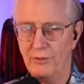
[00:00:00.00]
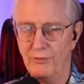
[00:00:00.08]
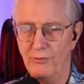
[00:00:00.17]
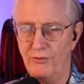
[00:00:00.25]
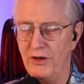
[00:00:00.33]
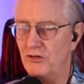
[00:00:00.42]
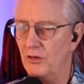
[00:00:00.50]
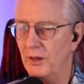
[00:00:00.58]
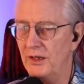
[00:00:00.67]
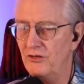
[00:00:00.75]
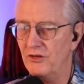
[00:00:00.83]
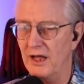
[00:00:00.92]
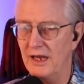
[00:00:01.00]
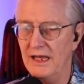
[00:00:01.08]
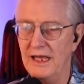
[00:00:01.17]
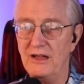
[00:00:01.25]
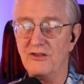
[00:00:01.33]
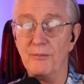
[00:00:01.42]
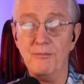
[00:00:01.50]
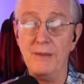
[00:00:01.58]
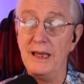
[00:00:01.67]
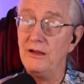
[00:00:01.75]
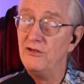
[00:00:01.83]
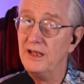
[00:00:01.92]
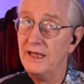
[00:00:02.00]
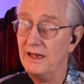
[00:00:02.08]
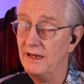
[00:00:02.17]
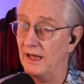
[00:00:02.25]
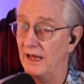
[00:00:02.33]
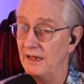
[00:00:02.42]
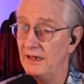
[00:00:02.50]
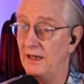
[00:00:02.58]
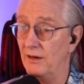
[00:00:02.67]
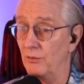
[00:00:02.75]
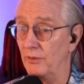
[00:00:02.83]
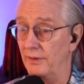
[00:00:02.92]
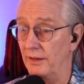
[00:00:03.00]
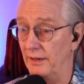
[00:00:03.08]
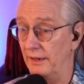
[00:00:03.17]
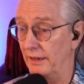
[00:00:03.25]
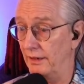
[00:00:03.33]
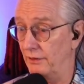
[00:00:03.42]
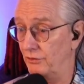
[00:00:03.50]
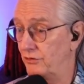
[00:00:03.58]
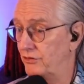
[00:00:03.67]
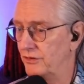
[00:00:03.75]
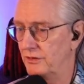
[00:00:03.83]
Visually stunning. It's amazing at night. It really is.